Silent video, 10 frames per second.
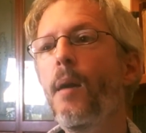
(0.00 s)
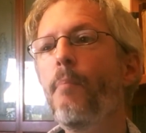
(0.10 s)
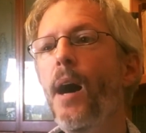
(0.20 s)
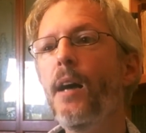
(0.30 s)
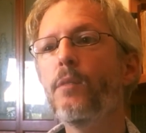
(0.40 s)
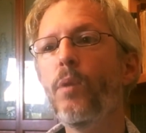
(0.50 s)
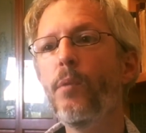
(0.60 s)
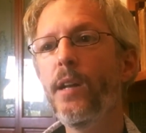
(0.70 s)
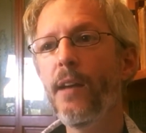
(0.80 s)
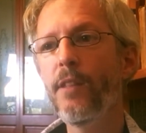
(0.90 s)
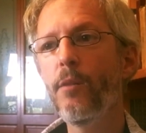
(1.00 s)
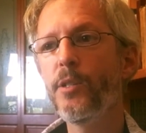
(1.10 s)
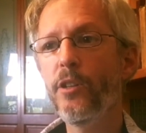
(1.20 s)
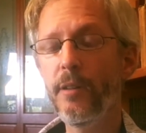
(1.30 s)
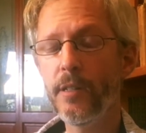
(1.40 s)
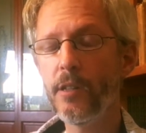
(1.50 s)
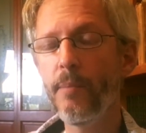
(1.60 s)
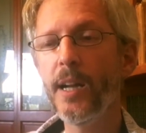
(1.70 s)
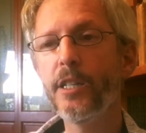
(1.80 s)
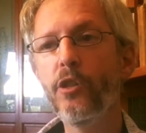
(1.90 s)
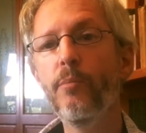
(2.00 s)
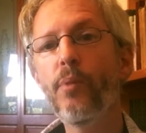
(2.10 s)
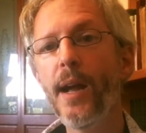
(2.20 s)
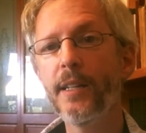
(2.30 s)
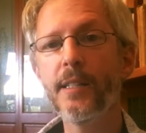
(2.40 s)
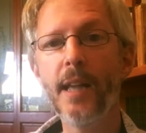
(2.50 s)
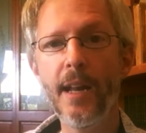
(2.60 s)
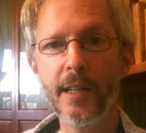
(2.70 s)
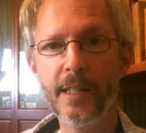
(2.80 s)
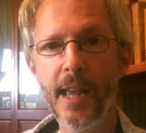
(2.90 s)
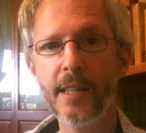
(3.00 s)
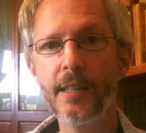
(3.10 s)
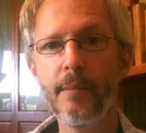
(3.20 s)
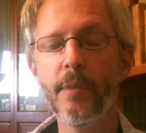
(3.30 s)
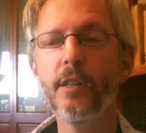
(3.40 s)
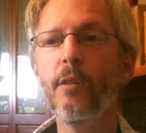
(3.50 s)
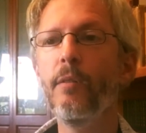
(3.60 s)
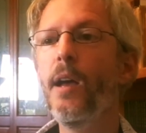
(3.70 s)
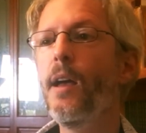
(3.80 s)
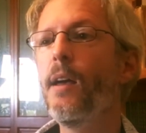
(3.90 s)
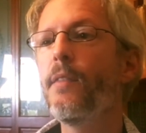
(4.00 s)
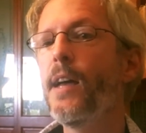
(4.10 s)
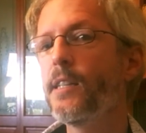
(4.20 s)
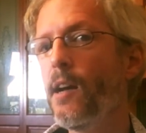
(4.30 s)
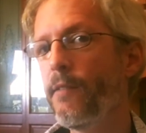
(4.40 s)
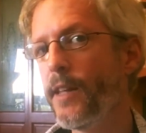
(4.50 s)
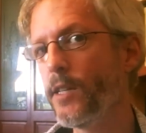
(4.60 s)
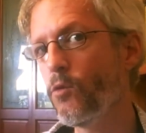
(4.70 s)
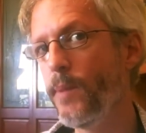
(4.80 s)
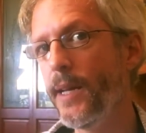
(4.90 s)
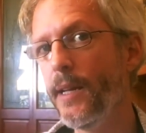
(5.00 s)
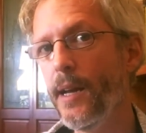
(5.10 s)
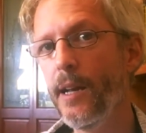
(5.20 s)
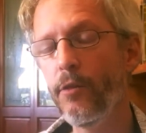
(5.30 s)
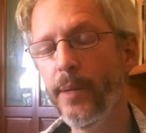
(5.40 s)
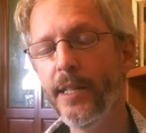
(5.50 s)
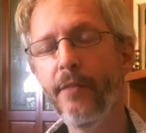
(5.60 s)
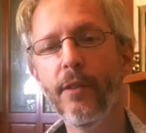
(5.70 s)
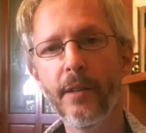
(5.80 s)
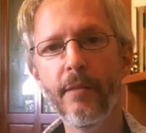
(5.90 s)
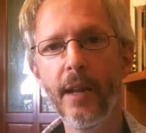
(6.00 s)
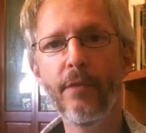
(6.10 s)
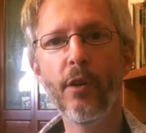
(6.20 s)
but we won't have the opportunity so much to practice and assess them. So that side of things will be a little bit different and